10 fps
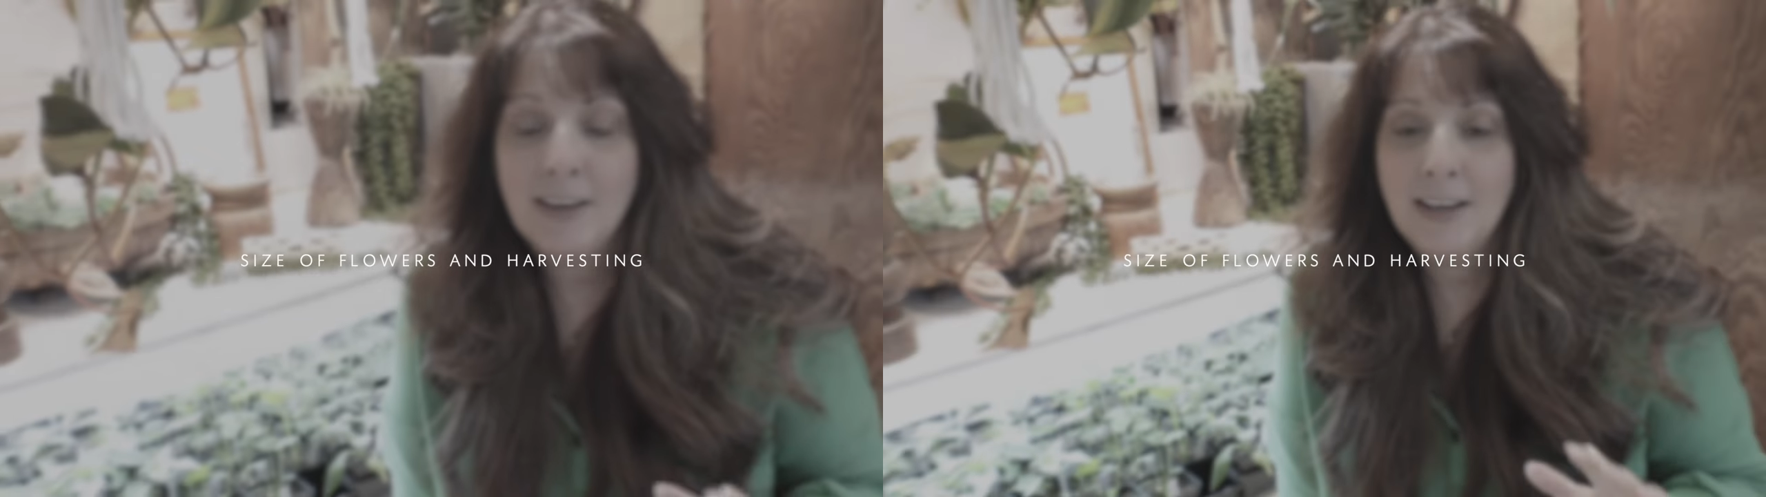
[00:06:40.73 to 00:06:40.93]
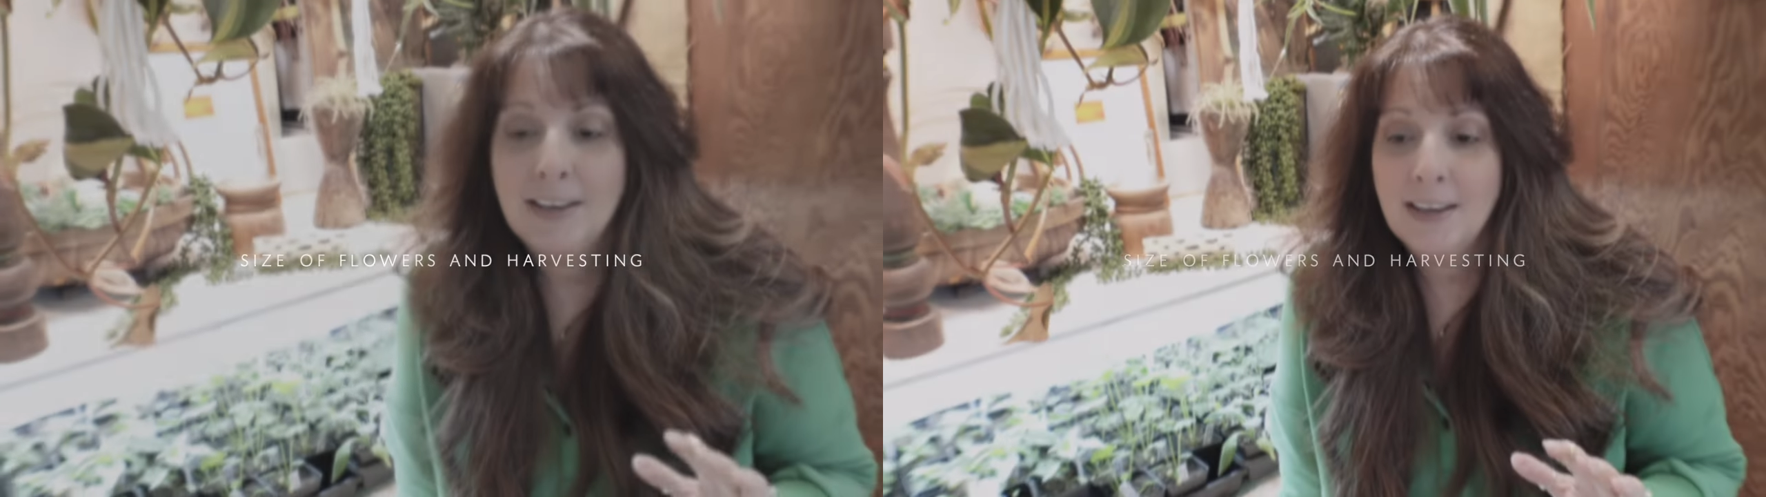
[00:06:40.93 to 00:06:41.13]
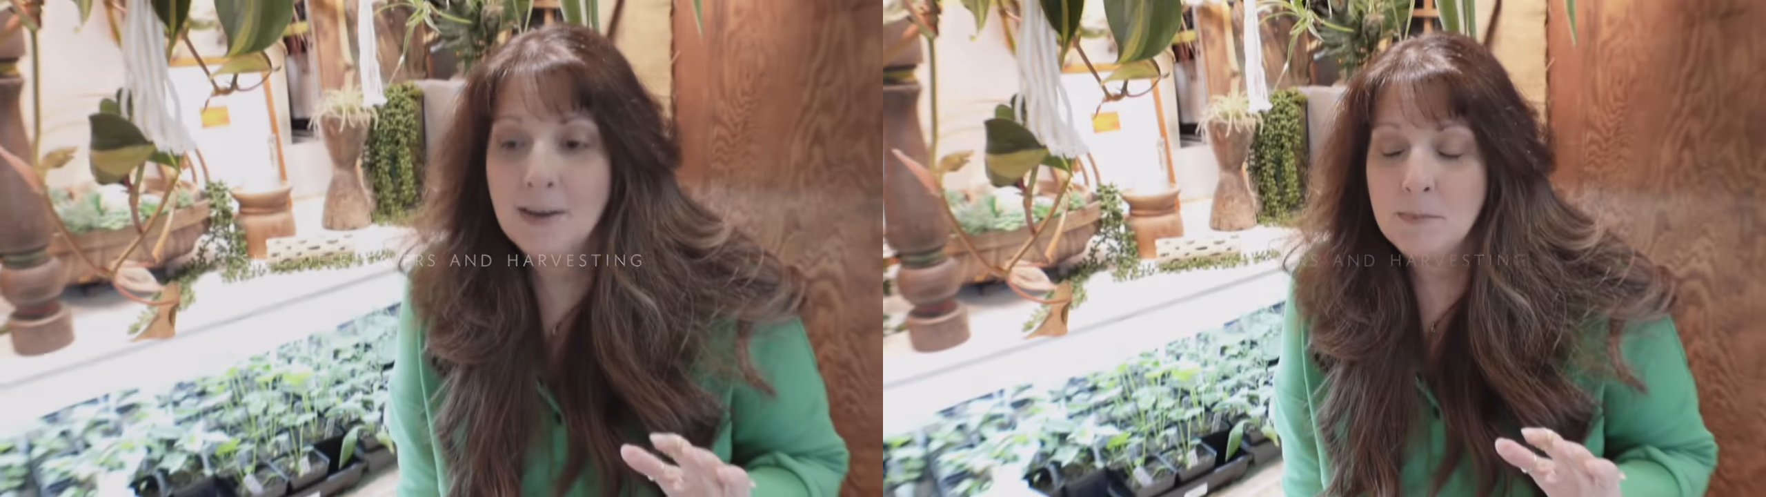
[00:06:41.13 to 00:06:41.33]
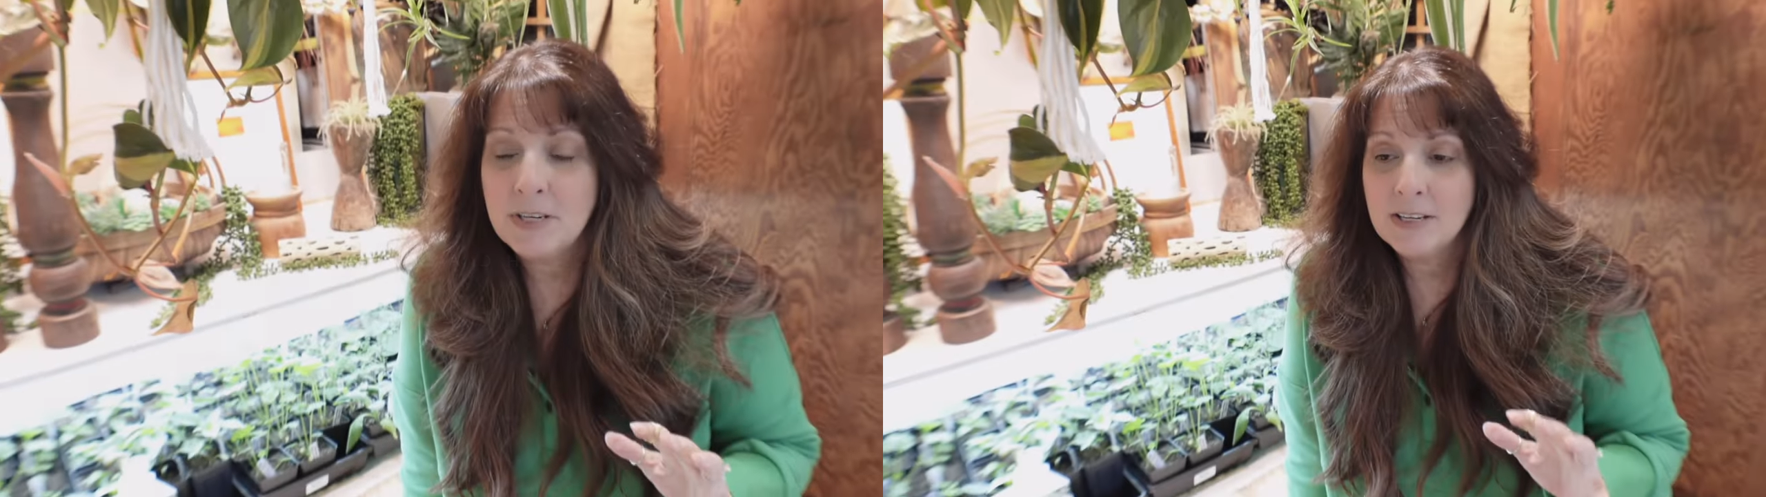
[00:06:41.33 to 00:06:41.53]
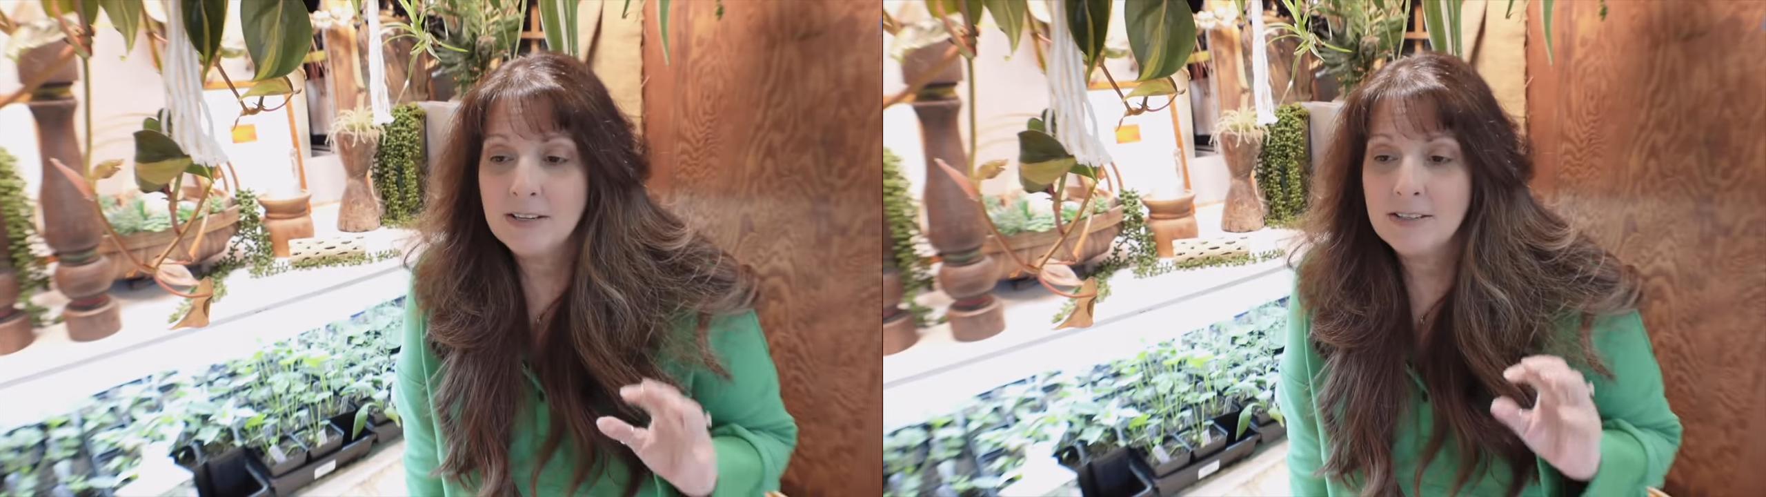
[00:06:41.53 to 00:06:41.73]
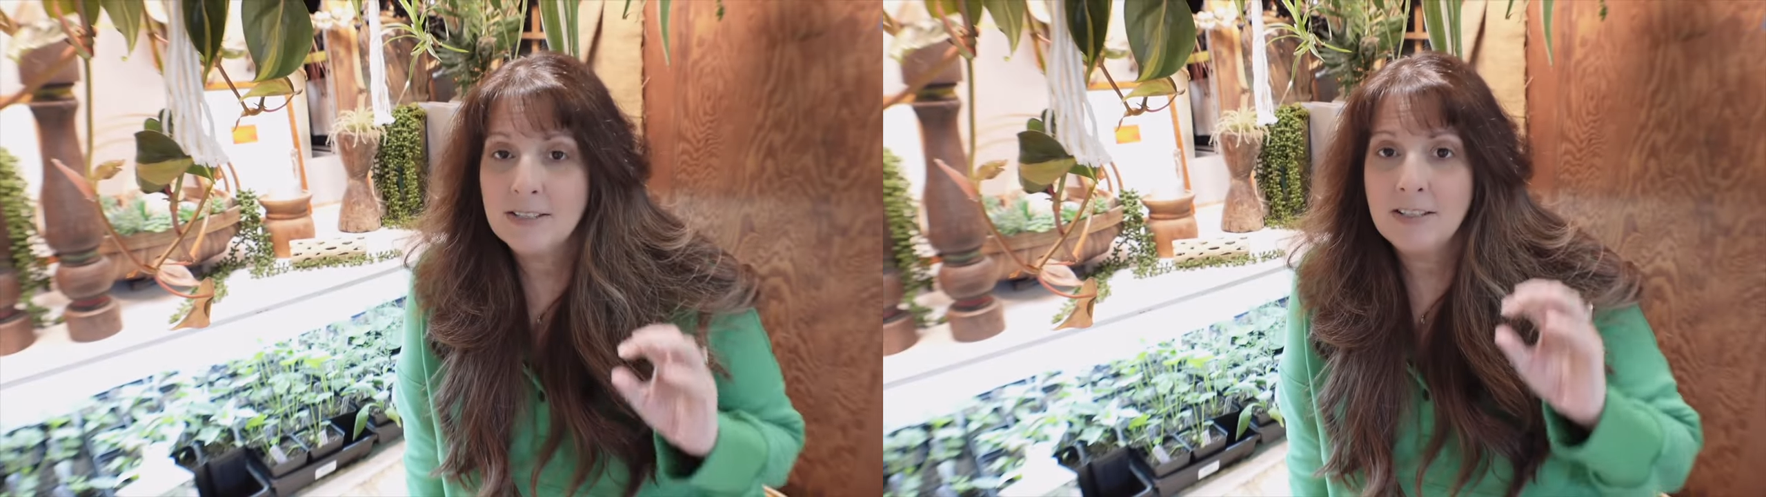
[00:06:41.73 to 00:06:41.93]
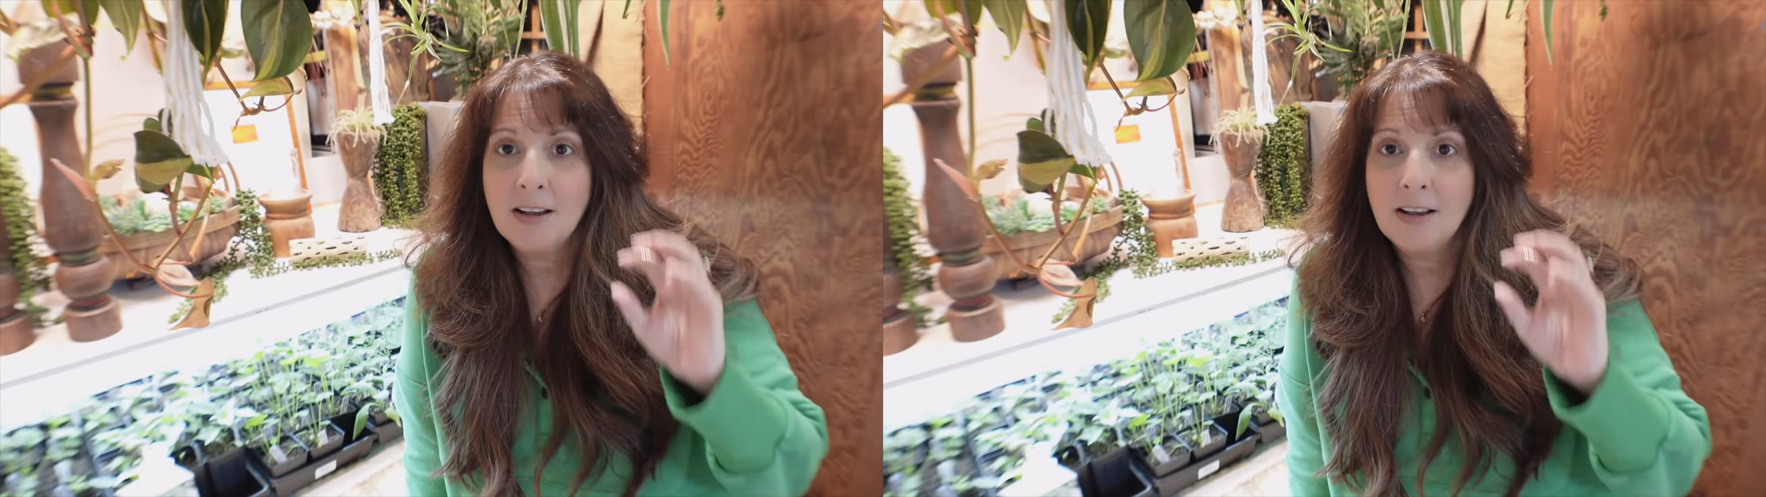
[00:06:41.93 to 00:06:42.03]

again, because